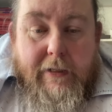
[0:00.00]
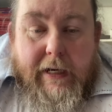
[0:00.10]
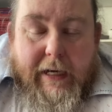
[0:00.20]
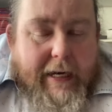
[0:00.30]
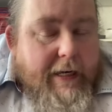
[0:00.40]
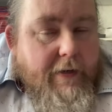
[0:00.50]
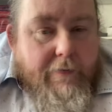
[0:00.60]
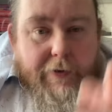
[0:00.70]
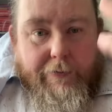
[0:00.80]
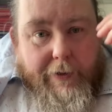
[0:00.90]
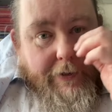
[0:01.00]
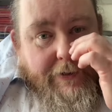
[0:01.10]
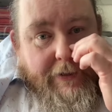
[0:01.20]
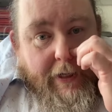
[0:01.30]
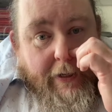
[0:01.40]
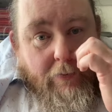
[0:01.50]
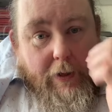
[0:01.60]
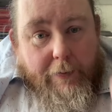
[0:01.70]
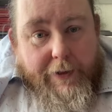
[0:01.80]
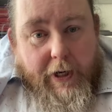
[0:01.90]
And any of you that
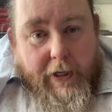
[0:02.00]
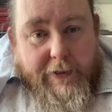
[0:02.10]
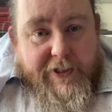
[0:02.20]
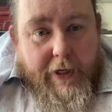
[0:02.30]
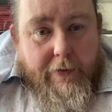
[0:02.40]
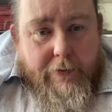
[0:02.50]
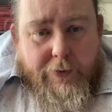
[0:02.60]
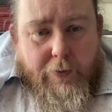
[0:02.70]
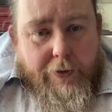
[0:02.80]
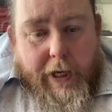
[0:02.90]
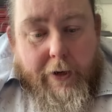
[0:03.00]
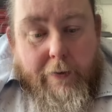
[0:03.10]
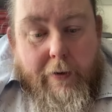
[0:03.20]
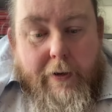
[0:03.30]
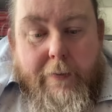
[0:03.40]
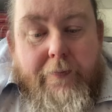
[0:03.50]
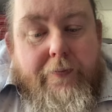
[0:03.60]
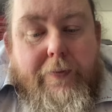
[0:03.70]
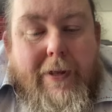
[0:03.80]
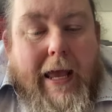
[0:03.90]
work with hard stones will know
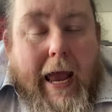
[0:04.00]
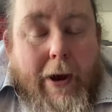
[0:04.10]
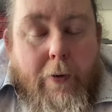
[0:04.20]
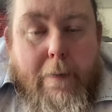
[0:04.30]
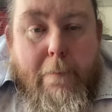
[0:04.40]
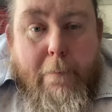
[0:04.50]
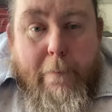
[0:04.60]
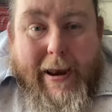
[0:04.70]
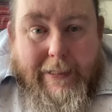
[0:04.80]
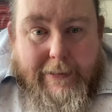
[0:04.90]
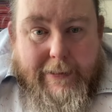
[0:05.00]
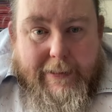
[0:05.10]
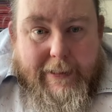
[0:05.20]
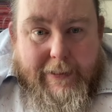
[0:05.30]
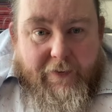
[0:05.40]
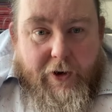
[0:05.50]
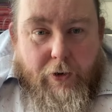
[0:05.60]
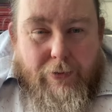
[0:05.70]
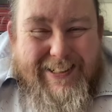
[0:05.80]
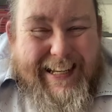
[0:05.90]
how immensely
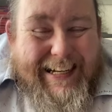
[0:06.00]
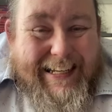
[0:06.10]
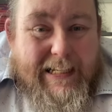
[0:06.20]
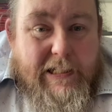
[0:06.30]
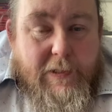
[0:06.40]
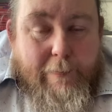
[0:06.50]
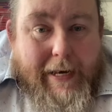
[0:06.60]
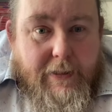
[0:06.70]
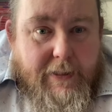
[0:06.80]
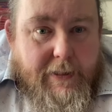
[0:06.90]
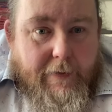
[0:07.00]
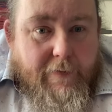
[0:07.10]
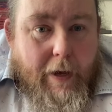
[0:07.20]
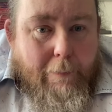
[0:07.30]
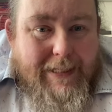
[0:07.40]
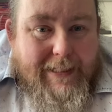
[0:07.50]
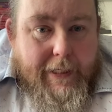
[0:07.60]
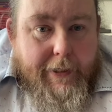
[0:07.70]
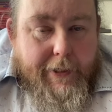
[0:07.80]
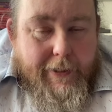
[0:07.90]
difficult and expensive and
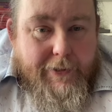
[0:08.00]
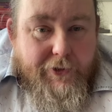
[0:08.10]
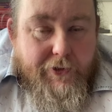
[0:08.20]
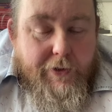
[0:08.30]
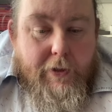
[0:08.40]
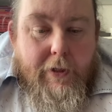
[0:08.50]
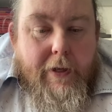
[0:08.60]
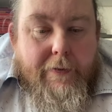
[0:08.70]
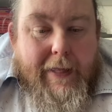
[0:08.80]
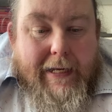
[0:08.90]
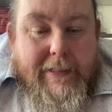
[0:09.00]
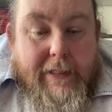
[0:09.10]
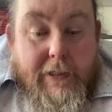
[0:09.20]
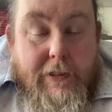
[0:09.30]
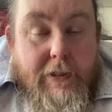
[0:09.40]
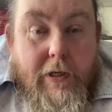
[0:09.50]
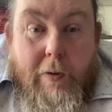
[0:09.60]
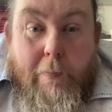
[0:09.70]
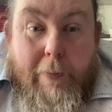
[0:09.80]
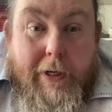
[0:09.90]
meticulous that is.
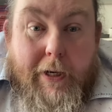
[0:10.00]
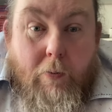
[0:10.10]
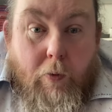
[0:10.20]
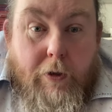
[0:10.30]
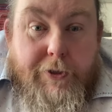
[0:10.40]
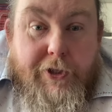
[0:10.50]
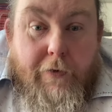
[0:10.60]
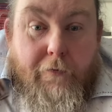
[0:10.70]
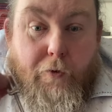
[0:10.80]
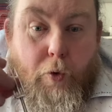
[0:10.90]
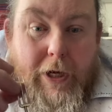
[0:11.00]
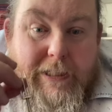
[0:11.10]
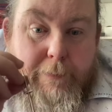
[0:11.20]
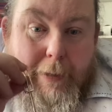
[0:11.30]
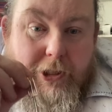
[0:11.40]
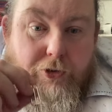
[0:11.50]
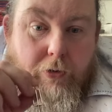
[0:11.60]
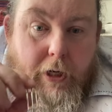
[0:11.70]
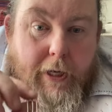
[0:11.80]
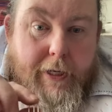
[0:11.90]
But it was for a special
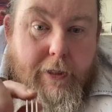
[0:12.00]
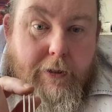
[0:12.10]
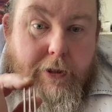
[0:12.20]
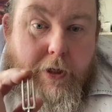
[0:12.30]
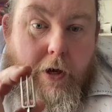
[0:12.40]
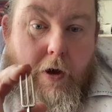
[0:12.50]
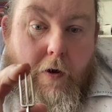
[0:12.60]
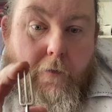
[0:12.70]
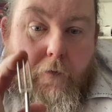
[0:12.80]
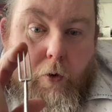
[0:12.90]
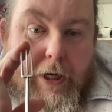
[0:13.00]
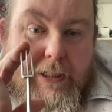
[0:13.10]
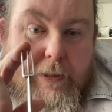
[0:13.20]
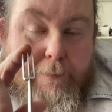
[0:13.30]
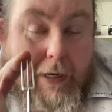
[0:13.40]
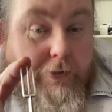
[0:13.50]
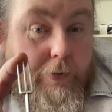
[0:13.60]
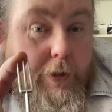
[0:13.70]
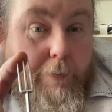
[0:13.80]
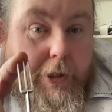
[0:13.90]
client, for a
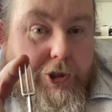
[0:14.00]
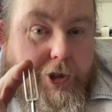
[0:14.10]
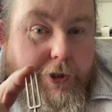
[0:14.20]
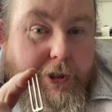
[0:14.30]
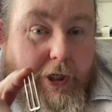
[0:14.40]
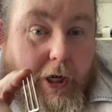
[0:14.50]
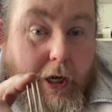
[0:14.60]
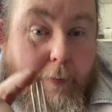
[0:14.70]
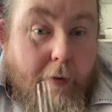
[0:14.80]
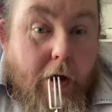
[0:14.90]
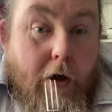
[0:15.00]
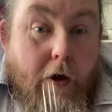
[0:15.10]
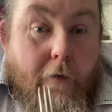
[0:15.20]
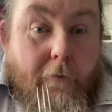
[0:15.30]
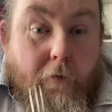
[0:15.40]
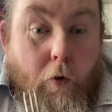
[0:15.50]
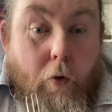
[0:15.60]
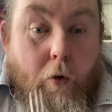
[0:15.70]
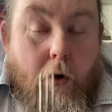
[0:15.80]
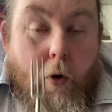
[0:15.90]
special commission at the time,
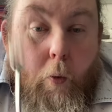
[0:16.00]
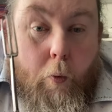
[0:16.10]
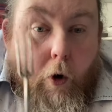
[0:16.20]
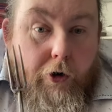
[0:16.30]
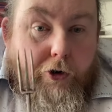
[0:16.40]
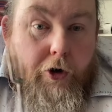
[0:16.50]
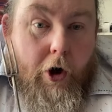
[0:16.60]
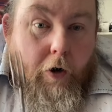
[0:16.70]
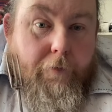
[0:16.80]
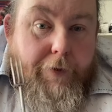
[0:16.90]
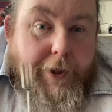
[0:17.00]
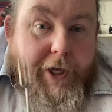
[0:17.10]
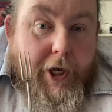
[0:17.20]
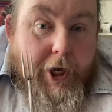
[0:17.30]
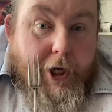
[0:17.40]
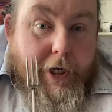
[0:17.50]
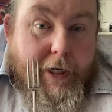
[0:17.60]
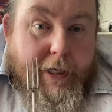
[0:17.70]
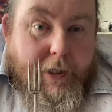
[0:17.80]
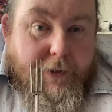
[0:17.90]
for one of the
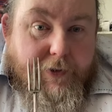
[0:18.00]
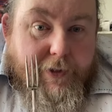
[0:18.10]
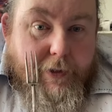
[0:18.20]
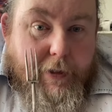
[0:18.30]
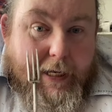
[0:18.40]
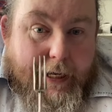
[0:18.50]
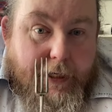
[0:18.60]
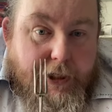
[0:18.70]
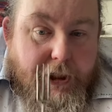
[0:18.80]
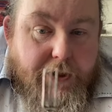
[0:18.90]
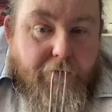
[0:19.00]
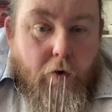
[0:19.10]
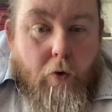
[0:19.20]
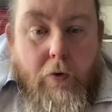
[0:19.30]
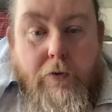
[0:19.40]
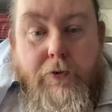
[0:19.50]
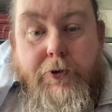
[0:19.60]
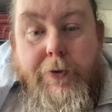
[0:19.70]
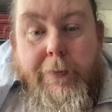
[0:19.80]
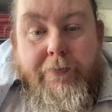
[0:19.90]
earliest English forks.
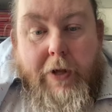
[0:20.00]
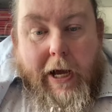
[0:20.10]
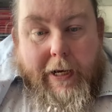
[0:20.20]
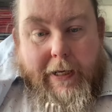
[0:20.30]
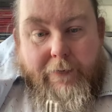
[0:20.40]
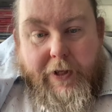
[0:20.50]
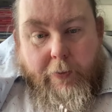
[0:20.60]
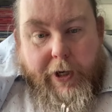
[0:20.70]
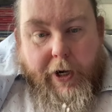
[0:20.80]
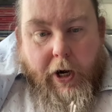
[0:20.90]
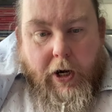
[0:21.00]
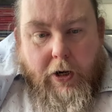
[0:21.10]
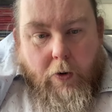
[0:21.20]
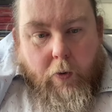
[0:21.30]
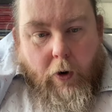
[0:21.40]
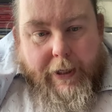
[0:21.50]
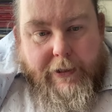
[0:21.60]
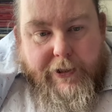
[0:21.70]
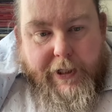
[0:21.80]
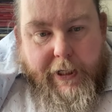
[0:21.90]
And even though we can't quite
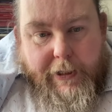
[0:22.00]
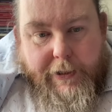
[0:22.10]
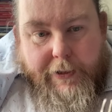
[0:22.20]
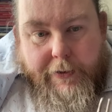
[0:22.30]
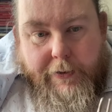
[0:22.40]
see it